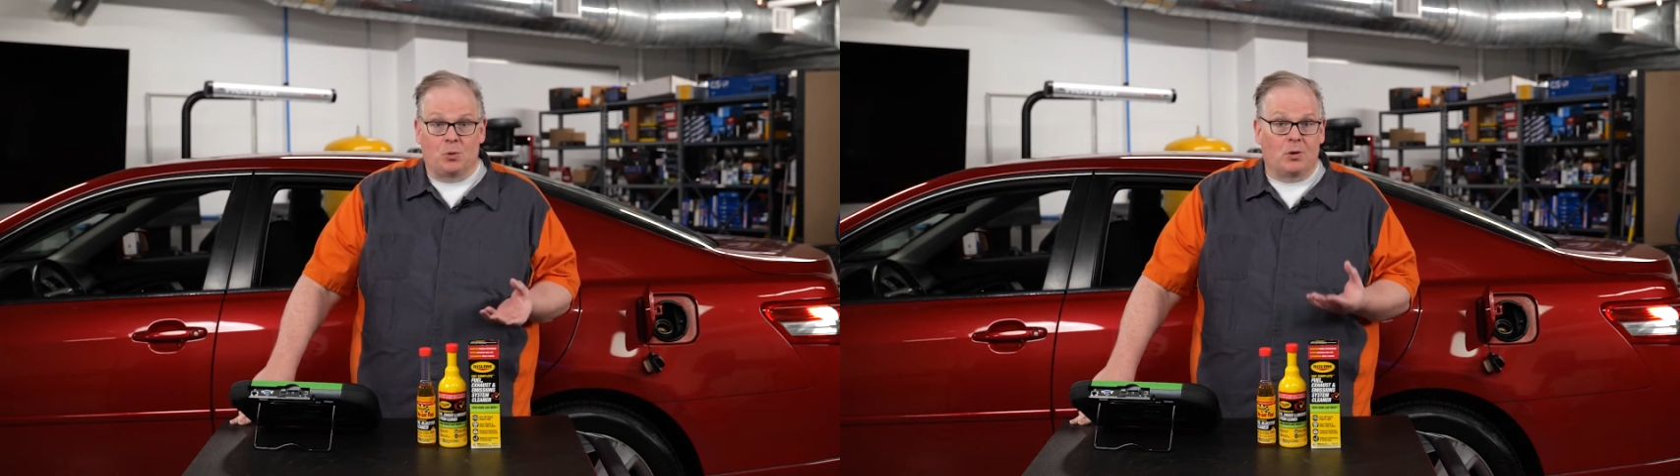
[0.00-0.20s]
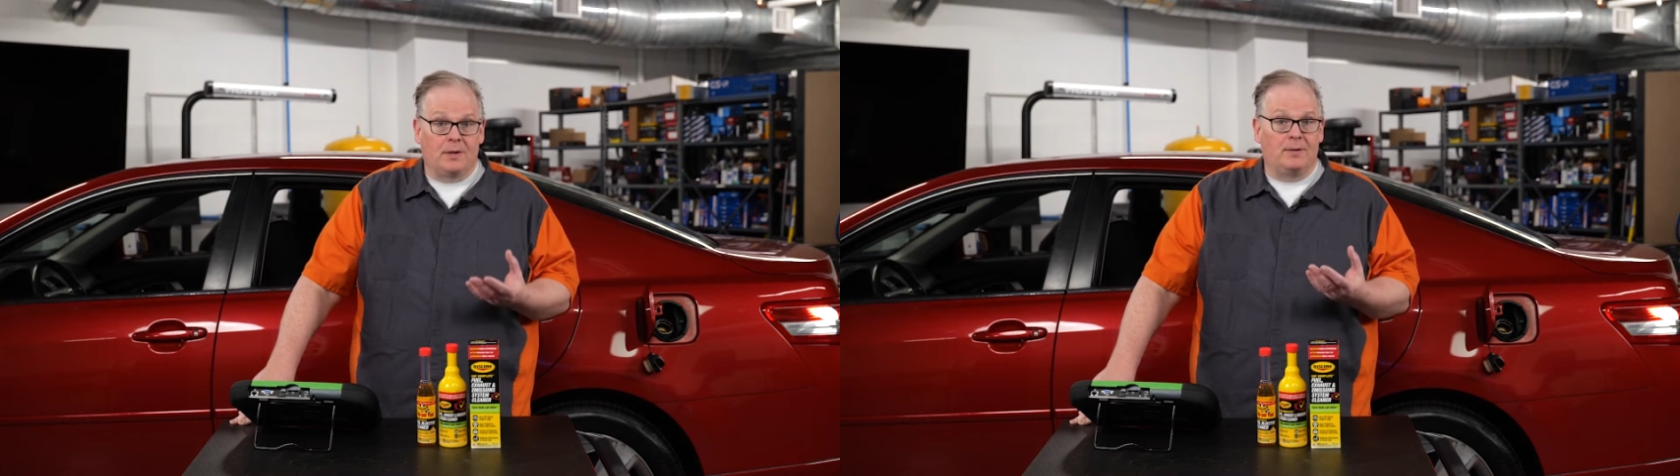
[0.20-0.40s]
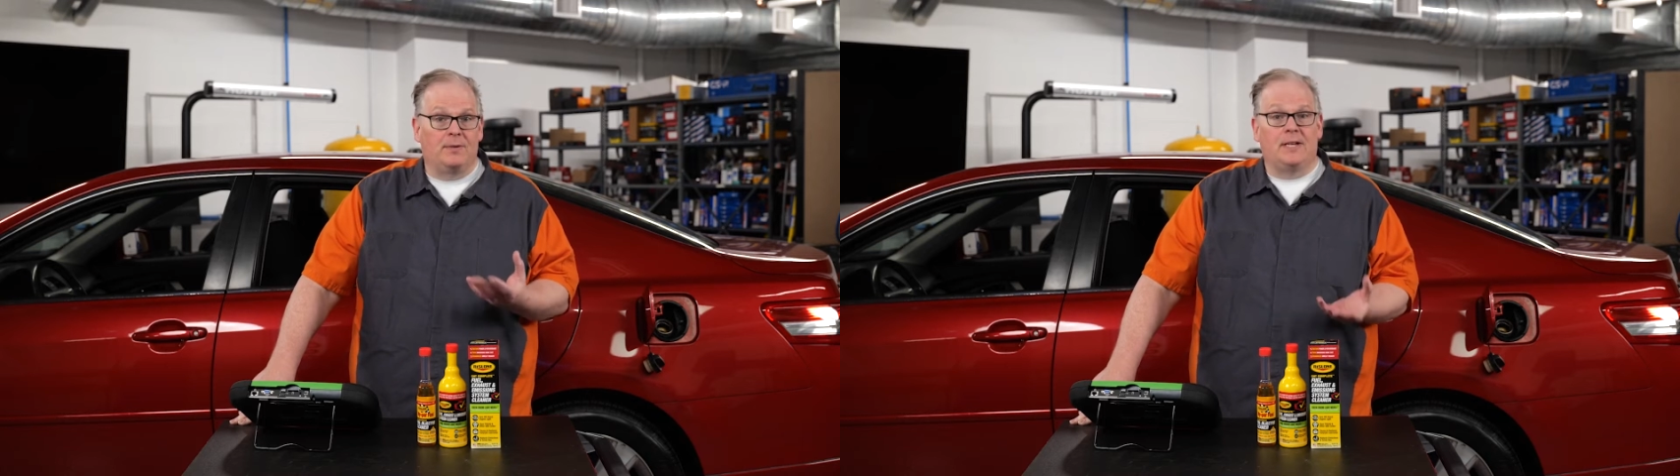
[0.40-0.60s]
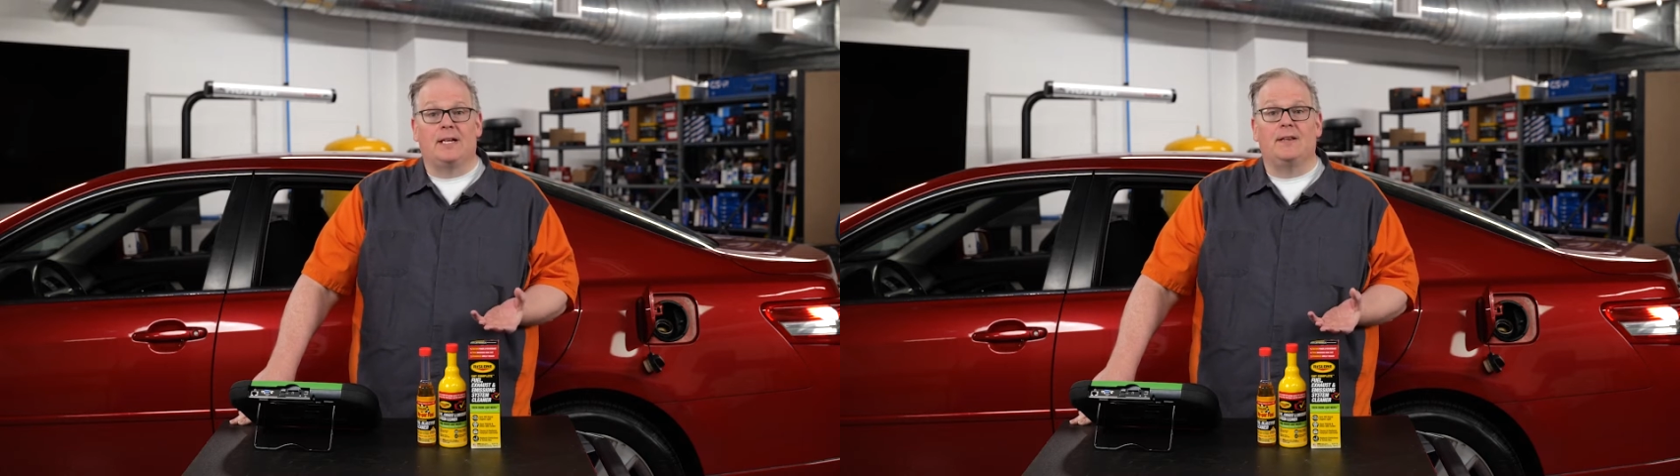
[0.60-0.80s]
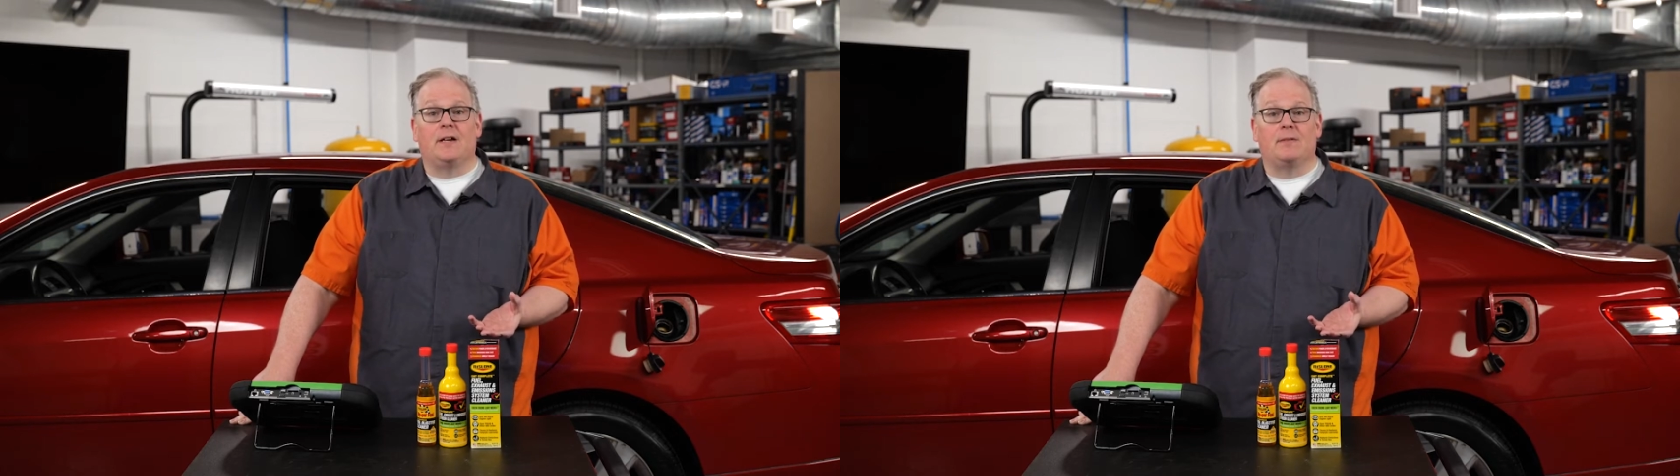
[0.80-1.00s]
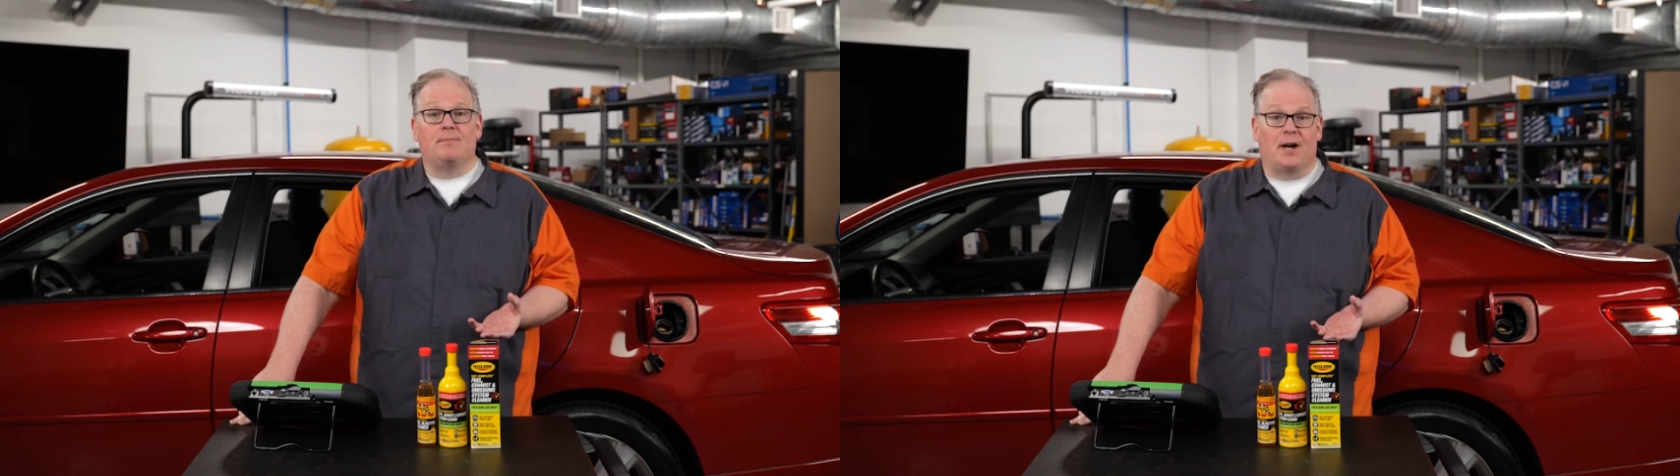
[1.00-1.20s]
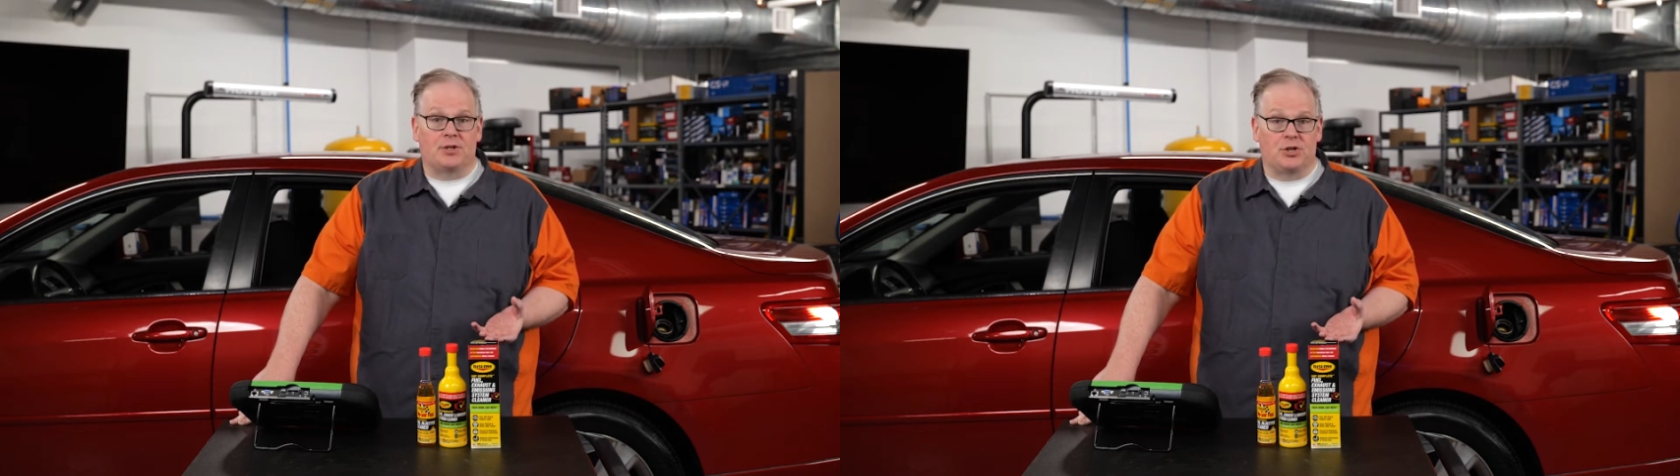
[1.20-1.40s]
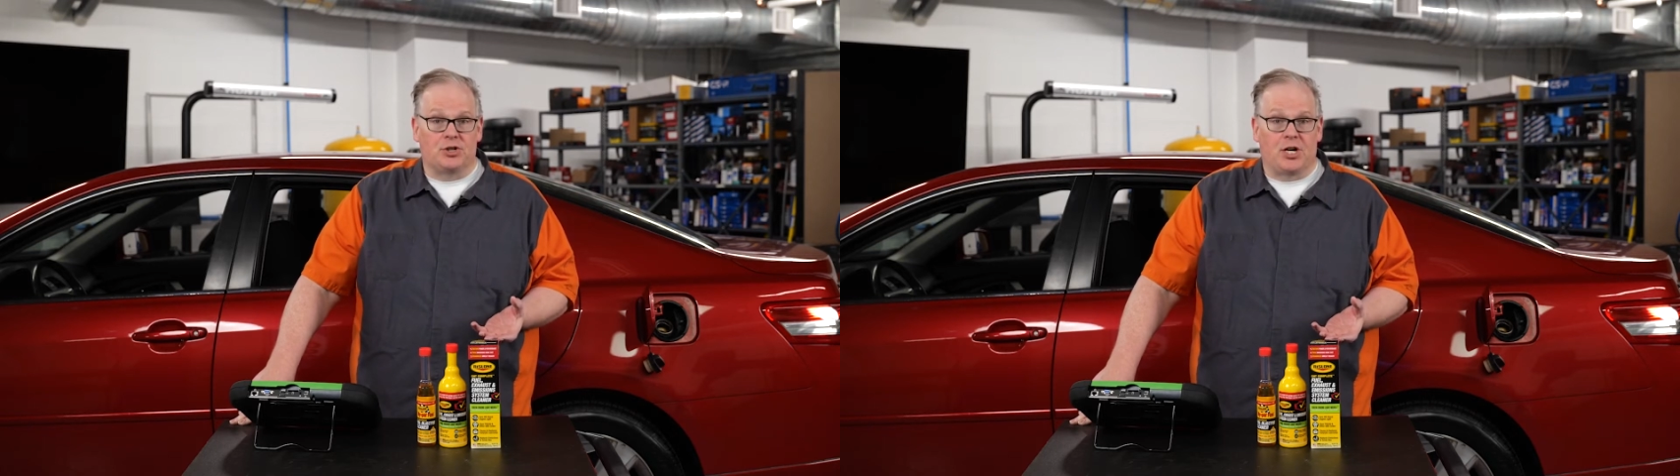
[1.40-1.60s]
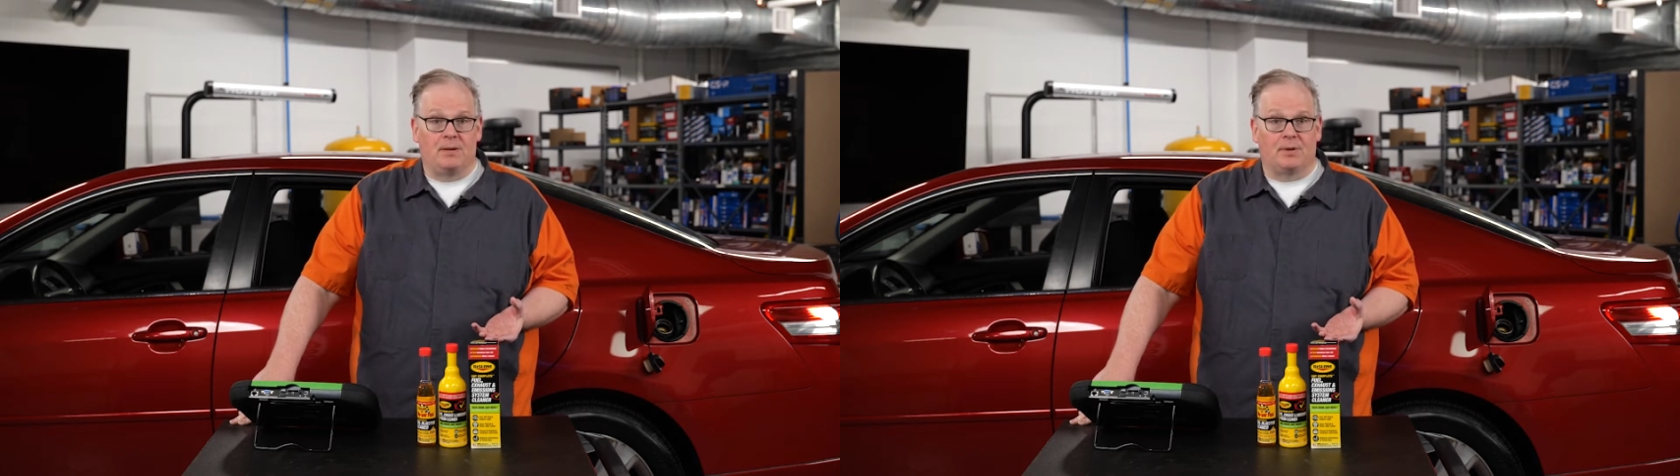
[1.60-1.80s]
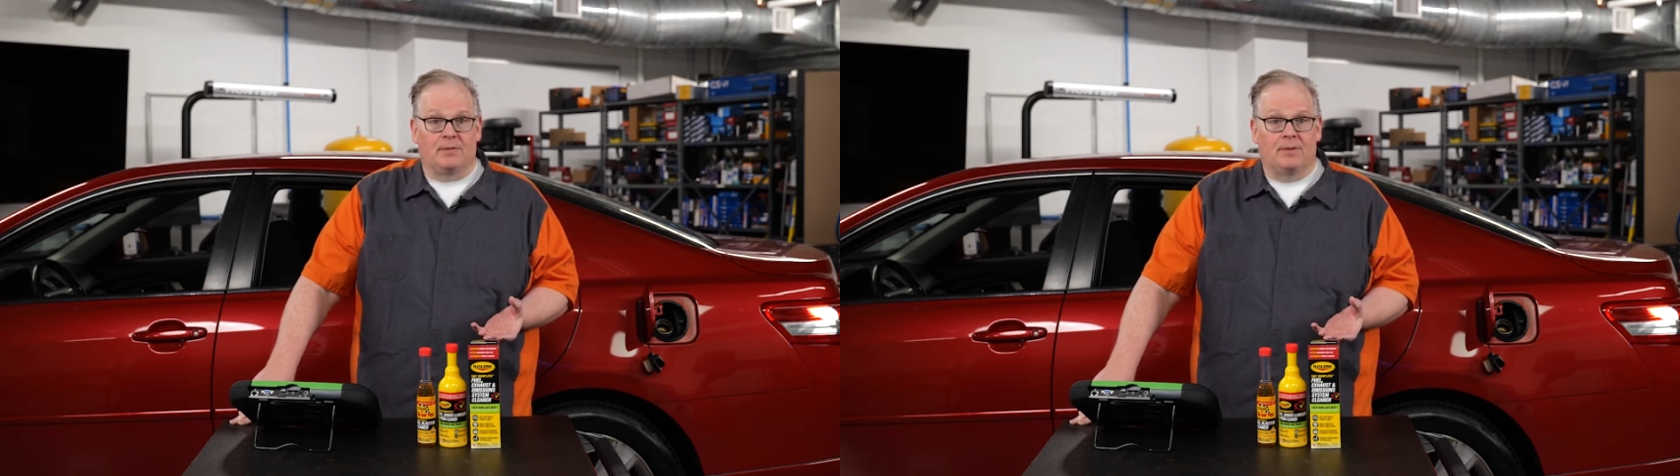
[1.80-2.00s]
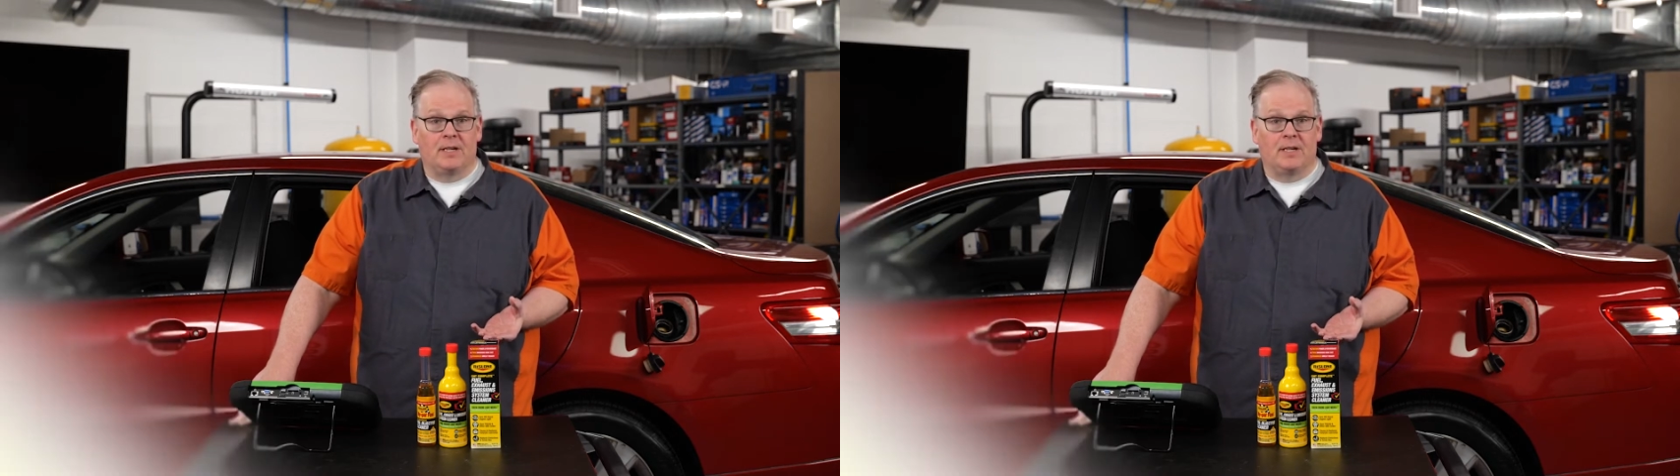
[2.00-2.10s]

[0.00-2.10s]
or even in the combustion chamber.